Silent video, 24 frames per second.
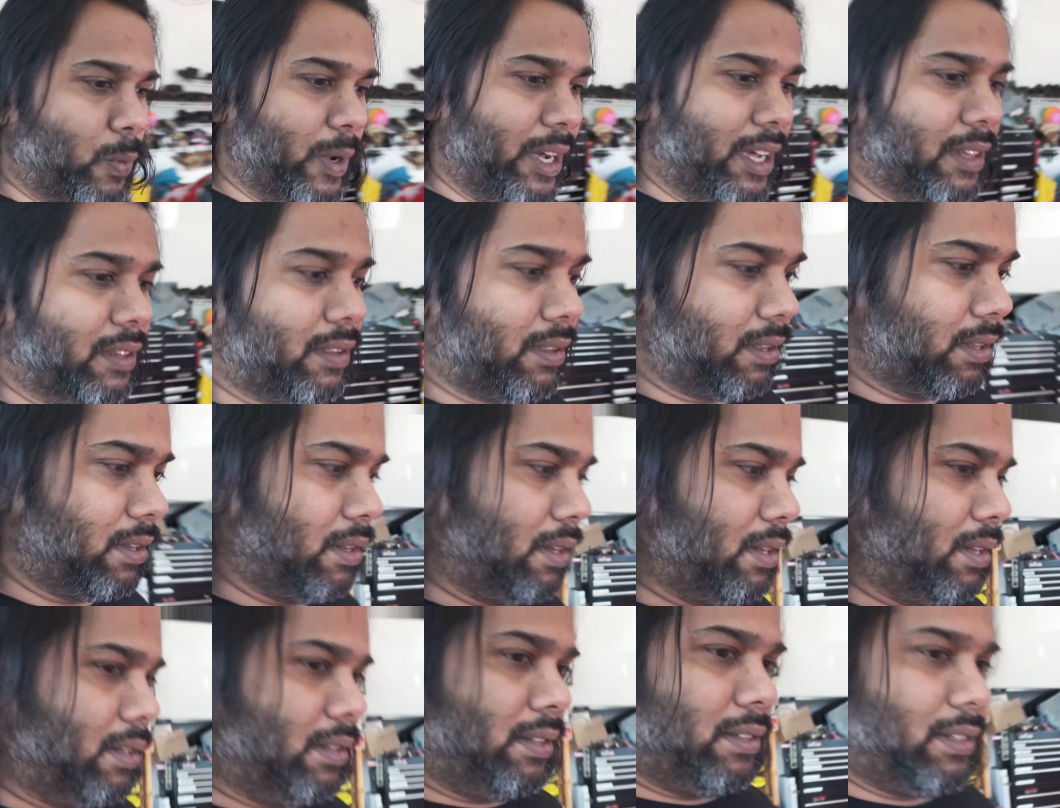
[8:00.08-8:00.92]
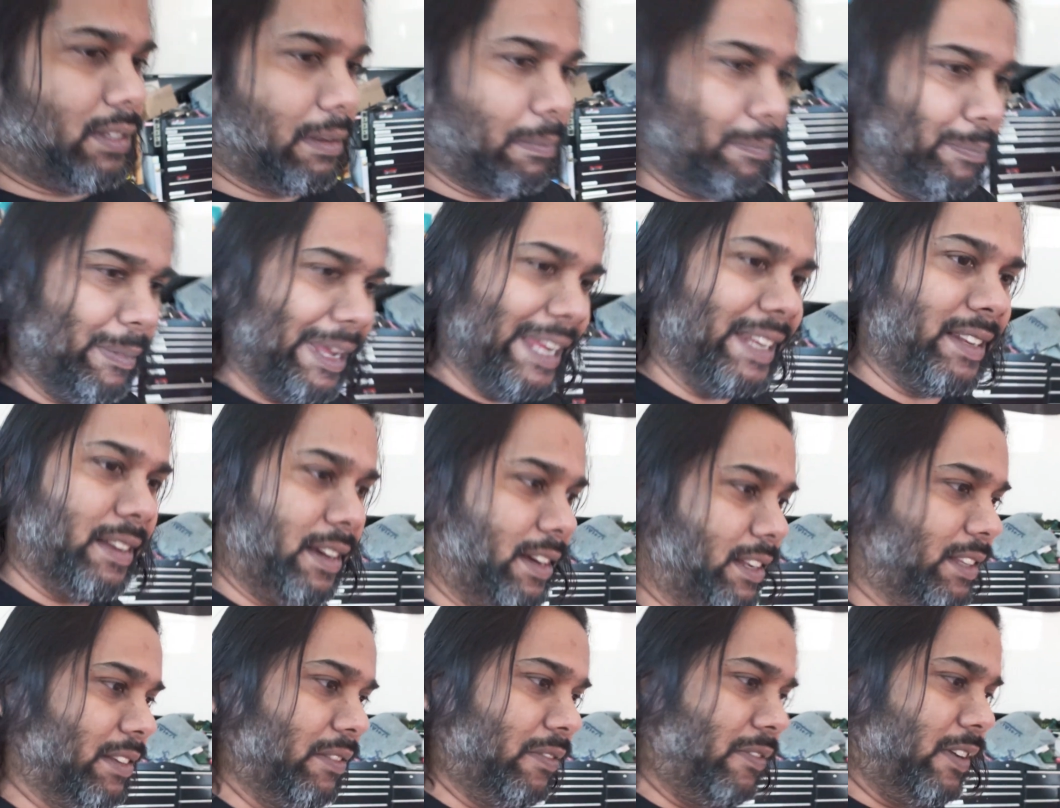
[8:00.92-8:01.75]
with the meat
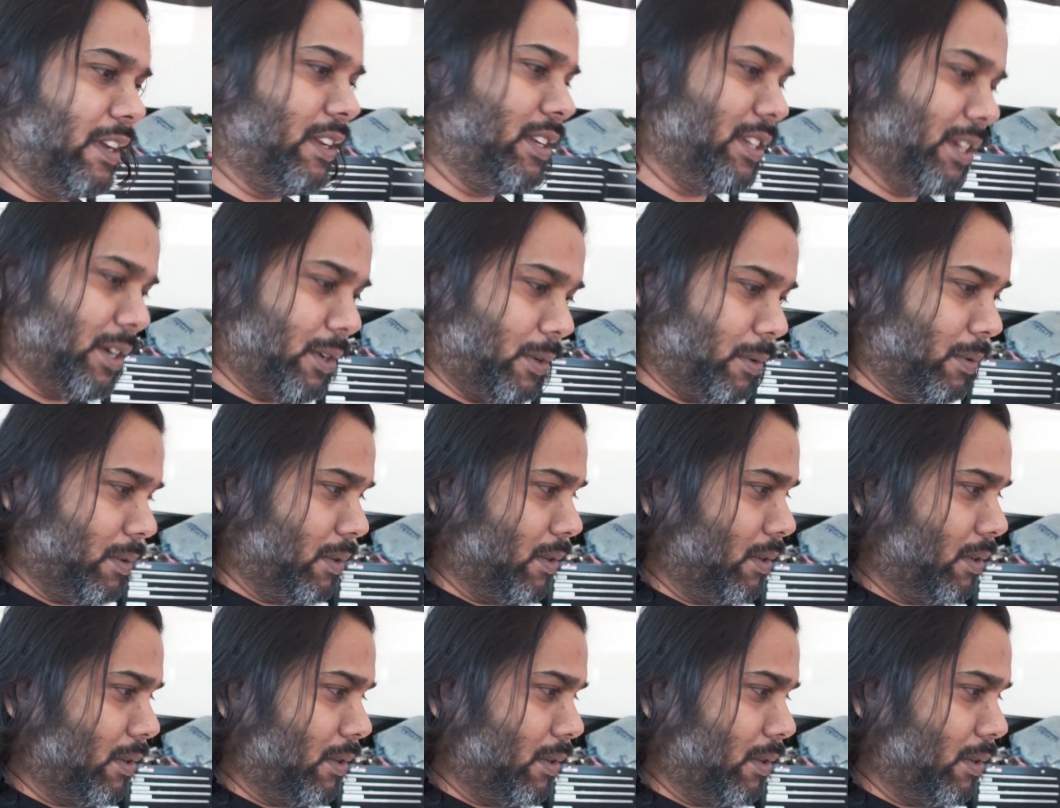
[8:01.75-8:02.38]
of the video.